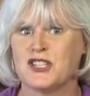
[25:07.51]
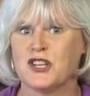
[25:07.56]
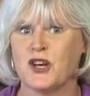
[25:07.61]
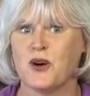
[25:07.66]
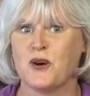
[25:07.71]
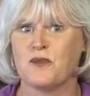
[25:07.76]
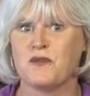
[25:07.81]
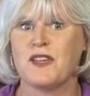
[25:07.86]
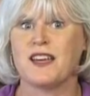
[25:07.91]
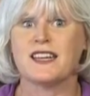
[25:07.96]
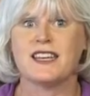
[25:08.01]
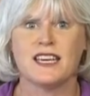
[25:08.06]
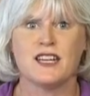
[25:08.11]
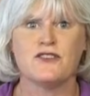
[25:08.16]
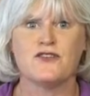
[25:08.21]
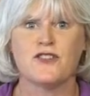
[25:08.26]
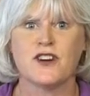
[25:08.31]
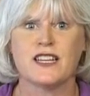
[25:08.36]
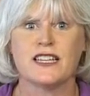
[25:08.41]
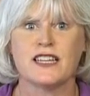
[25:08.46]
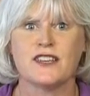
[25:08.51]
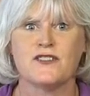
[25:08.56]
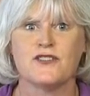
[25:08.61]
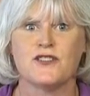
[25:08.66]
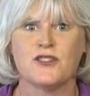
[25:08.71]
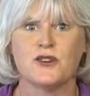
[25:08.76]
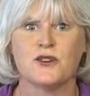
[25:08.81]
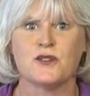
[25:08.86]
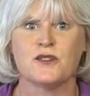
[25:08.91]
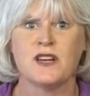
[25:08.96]
show that kid-friendly
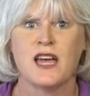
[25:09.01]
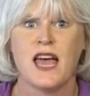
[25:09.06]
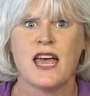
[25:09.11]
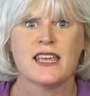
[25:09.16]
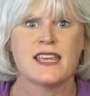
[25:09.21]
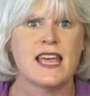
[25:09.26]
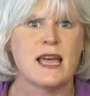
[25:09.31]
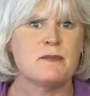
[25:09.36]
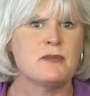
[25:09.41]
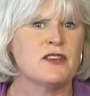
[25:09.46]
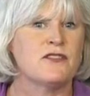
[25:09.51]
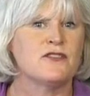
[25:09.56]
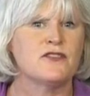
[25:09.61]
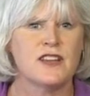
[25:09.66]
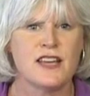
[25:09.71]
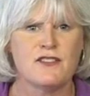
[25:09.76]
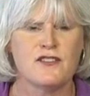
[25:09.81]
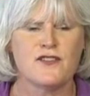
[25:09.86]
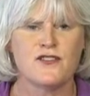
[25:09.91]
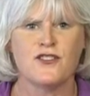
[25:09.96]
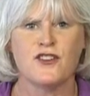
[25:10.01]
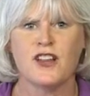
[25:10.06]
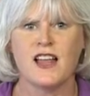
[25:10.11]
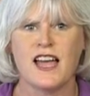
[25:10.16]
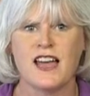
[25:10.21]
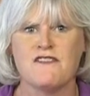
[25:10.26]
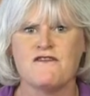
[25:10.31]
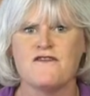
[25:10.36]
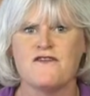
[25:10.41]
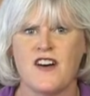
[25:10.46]
food can be flavorful
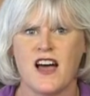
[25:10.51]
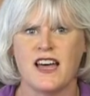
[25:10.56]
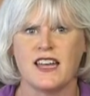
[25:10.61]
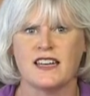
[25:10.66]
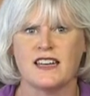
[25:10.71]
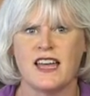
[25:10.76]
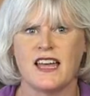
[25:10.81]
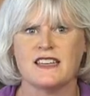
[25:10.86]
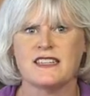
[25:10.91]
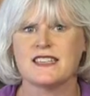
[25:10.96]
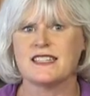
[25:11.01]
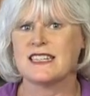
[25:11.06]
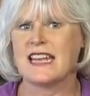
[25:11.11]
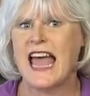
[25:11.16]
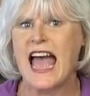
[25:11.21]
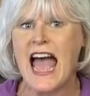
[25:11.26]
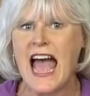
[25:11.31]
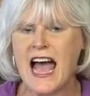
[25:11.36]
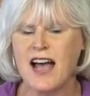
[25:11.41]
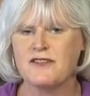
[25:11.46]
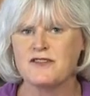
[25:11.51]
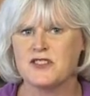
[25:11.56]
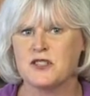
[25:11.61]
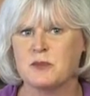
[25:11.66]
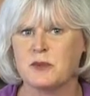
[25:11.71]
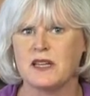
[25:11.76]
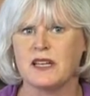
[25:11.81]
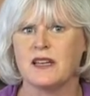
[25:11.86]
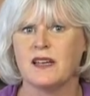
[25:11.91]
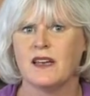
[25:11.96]
and fun and doesn't have to
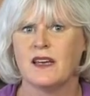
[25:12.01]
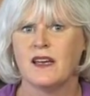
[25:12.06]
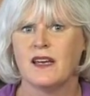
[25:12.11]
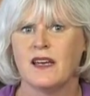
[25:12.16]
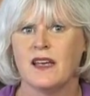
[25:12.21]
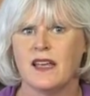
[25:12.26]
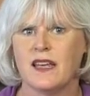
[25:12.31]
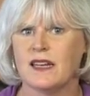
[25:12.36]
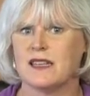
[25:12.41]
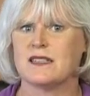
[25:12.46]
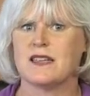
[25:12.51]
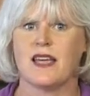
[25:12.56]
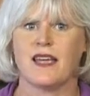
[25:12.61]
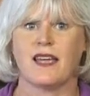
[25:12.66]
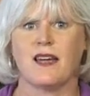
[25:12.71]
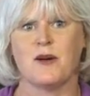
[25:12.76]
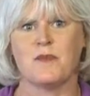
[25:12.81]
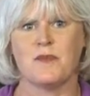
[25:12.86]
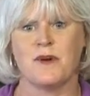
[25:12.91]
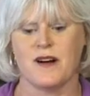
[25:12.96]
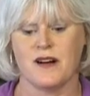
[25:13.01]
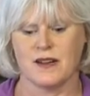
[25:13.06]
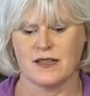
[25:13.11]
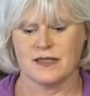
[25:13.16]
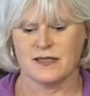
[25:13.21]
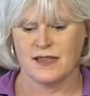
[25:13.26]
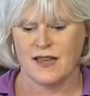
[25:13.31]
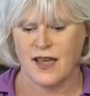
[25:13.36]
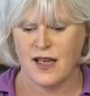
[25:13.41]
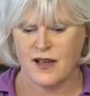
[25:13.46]
be in a takeout
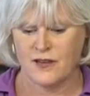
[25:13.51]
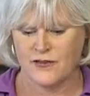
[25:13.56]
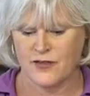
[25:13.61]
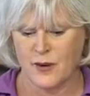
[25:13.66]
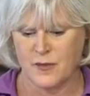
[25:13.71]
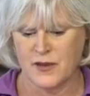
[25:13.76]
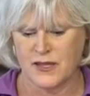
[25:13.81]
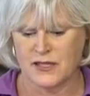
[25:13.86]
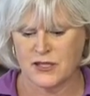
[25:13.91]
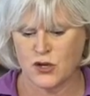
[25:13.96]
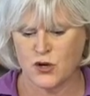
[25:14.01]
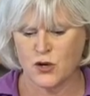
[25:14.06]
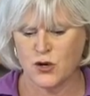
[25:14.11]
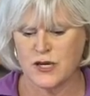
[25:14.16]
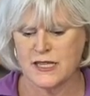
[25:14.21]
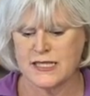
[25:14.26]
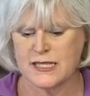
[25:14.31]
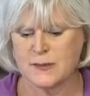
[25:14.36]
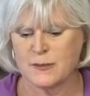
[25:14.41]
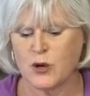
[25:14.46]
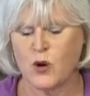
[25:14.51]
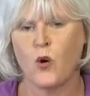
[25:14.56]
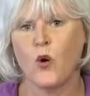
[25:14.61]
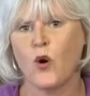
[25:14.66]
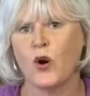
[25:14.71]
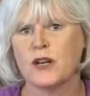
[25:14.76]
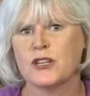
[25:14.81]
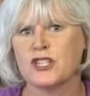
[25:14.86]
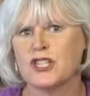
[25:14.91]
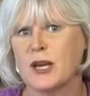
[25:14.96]
box. From this crisp
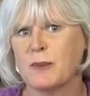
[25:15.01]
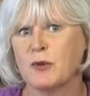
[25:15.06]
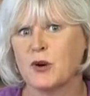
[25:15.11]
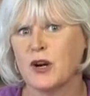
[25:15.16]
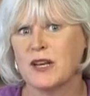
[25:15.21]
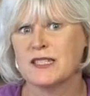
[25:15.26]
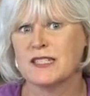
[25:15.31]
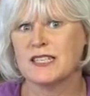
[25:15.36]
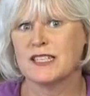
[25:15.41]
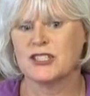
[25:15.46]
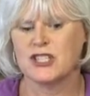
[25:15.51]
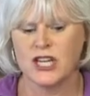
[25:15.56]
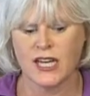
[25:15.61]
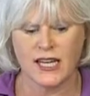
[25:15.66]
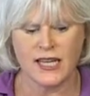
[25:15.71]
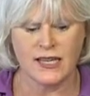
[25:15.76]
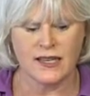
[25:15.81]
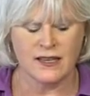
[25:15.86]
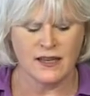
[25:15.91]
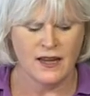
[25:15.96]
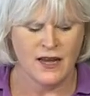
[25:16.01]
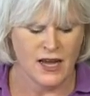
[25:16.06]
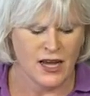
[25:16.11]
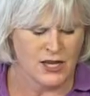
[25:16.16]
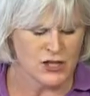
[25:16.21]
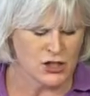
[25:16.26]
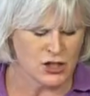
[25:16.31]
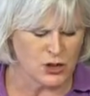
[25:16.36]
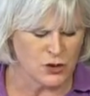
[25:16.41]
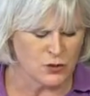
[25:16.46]
corn chip crusted chicken
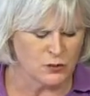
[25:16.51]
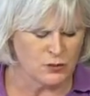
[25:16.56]
to